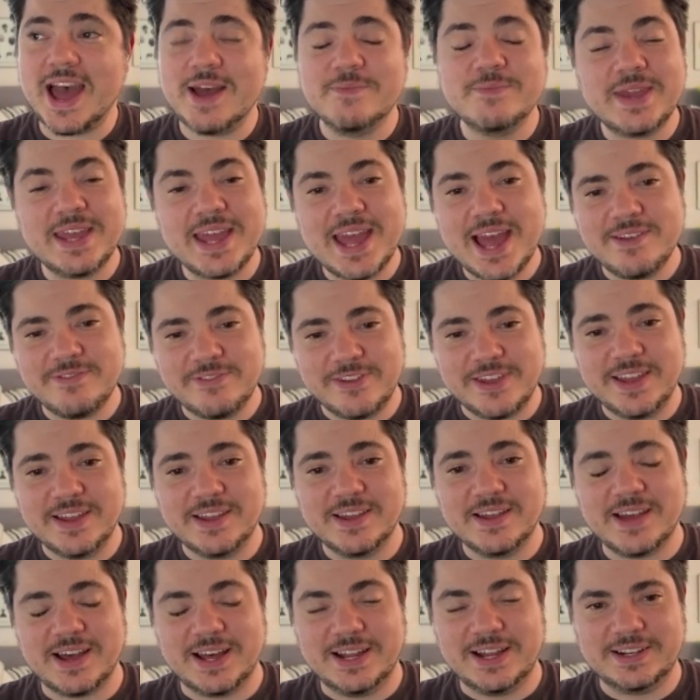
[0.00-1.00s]
yeah, me
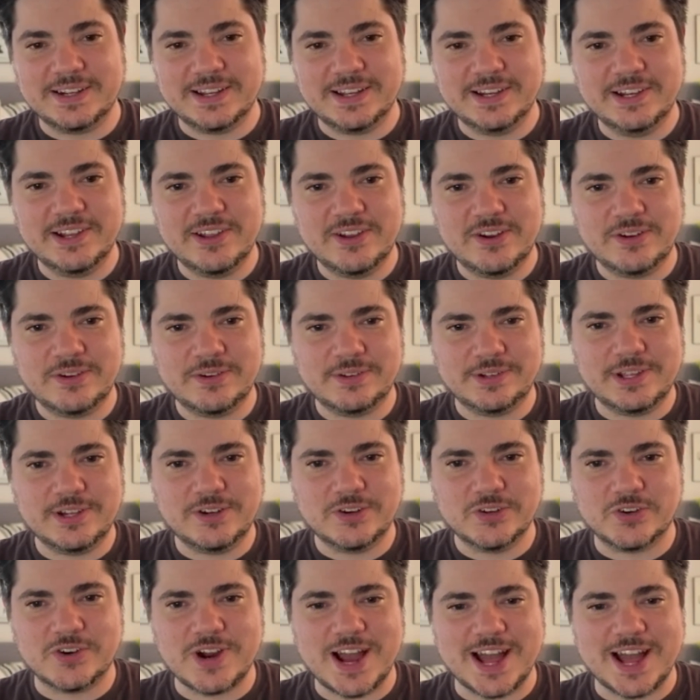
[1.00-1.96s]
having a little